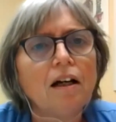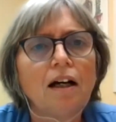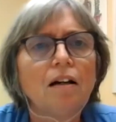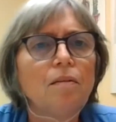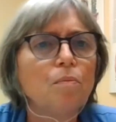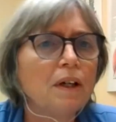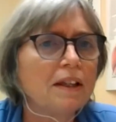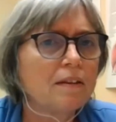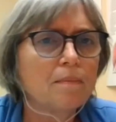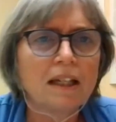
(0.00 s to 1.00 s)

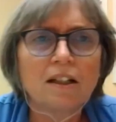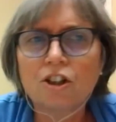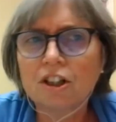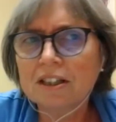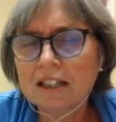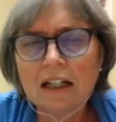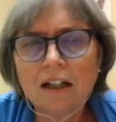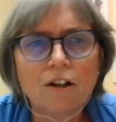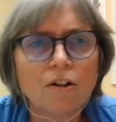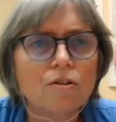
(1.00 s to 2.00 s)
with managing
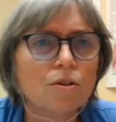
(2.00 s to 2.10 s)
stairs